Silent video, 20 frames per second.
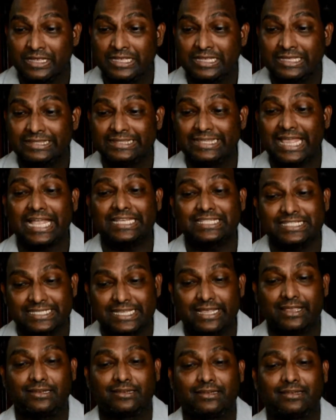that's
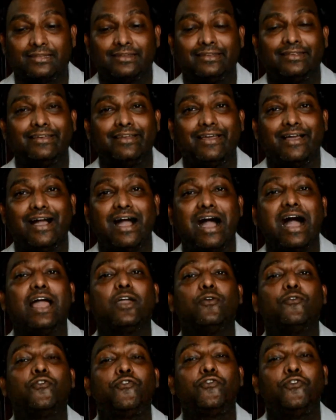it. I
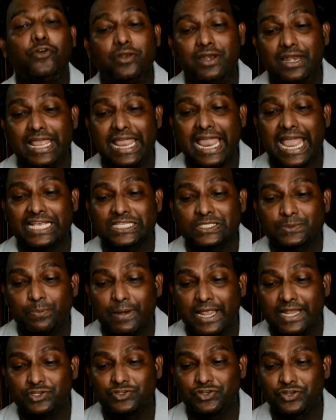have fully
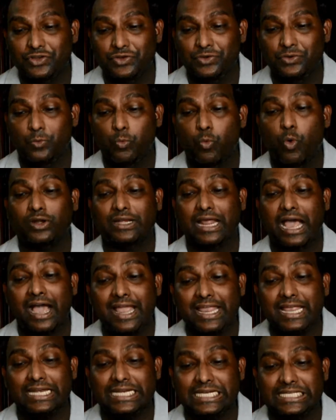explained to you what I
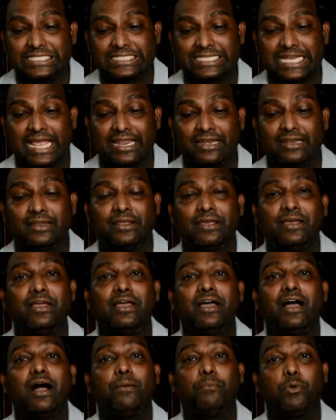understand
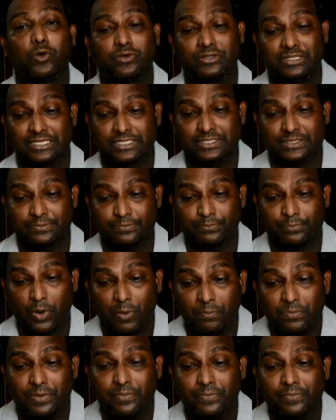about this
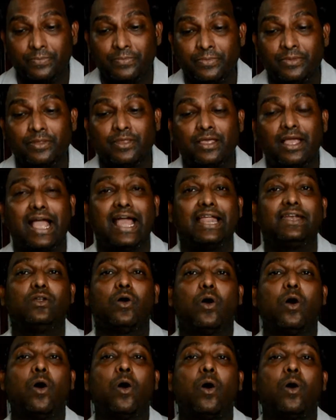problem and
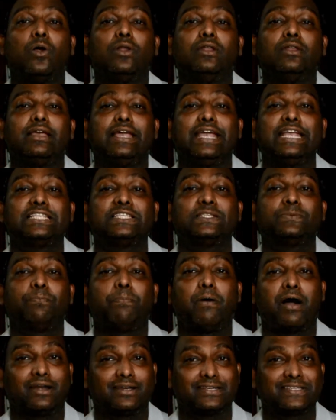all its
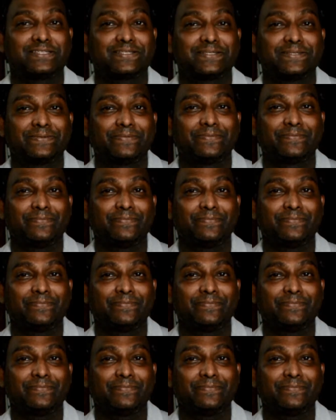parts.